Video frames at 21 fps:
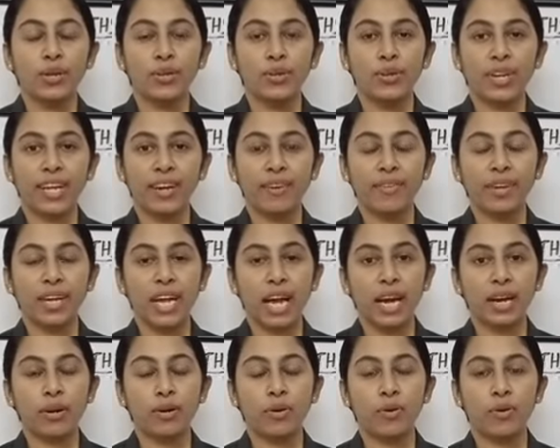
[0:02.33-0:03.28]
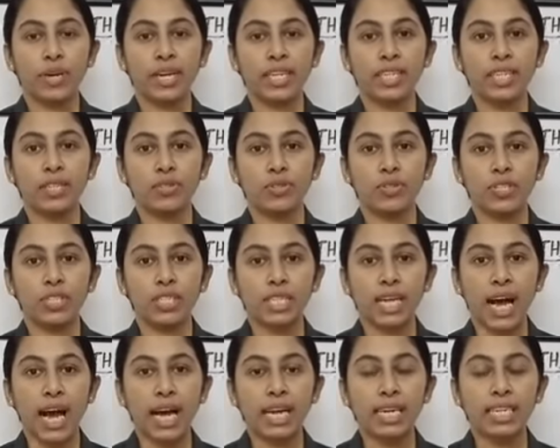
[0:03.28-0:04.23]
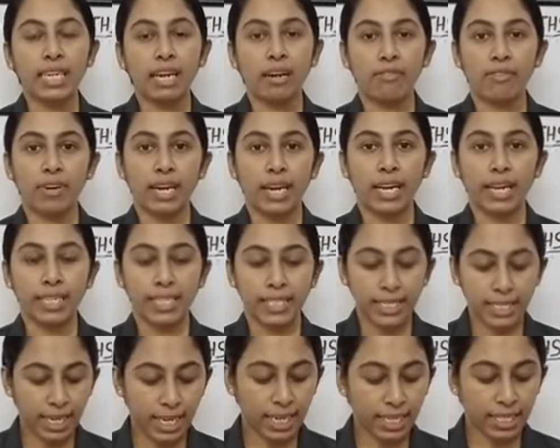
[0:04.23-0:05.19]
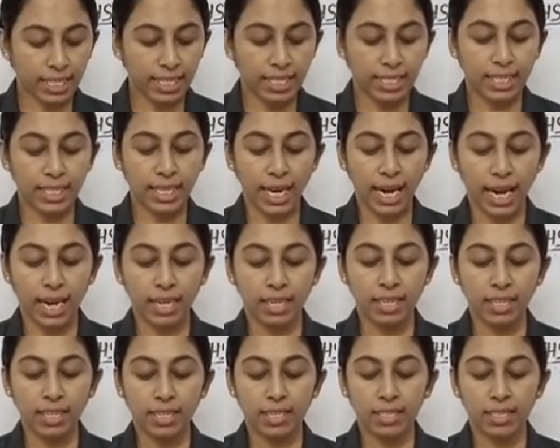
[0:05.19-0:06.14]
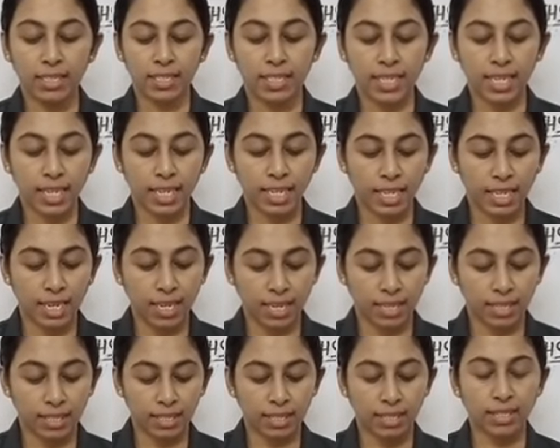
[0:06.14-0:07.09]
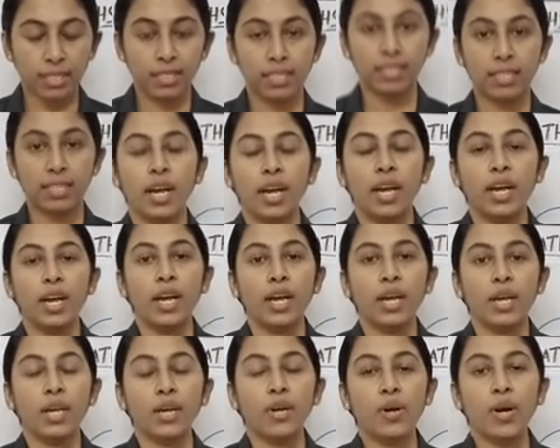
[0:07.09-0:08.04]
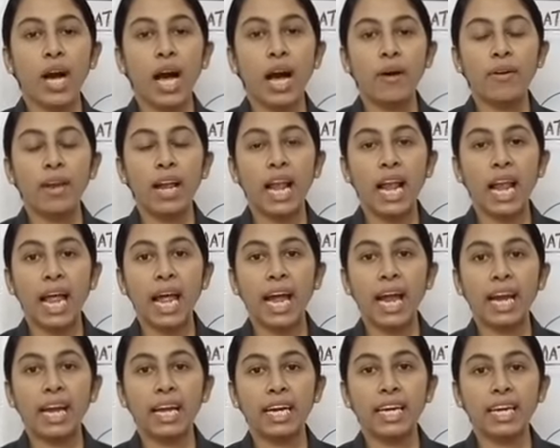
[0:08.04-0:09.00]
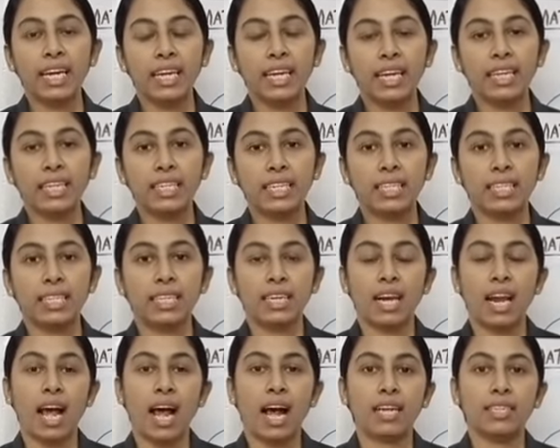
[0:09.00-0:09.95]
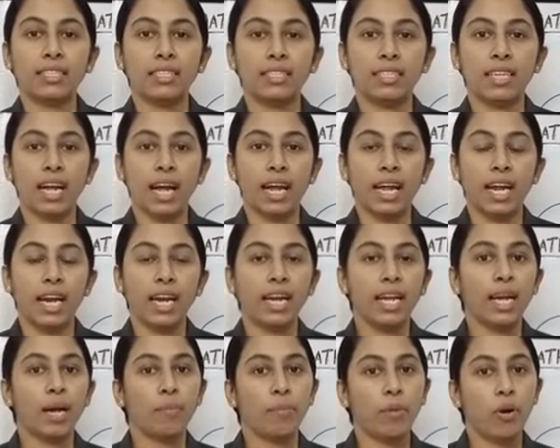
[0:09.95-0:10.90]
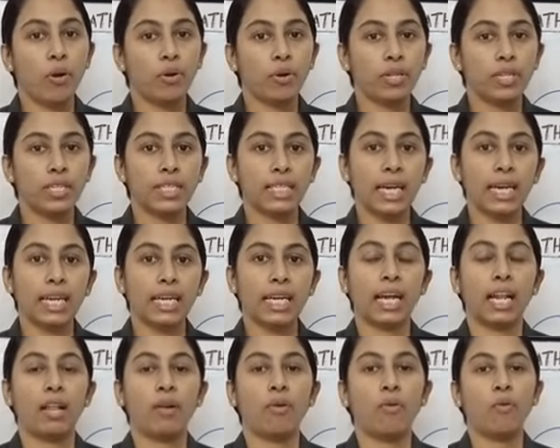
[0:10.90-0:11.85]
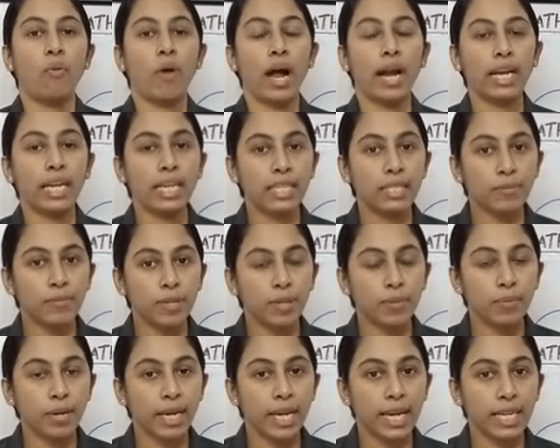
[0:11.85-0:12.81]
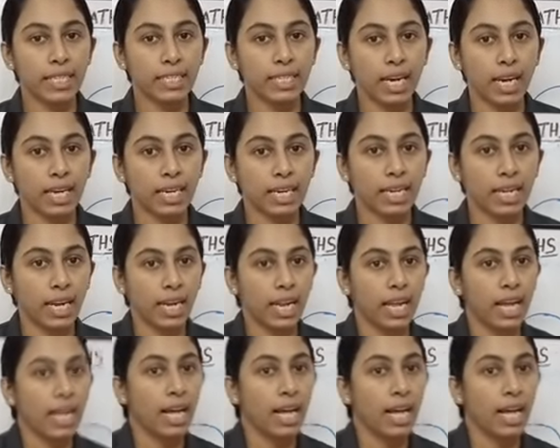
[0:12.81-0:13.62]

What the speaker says: Today we are going to start our lesson 10, circles. You have learned in class 9 about a circle. What is meant by a circle?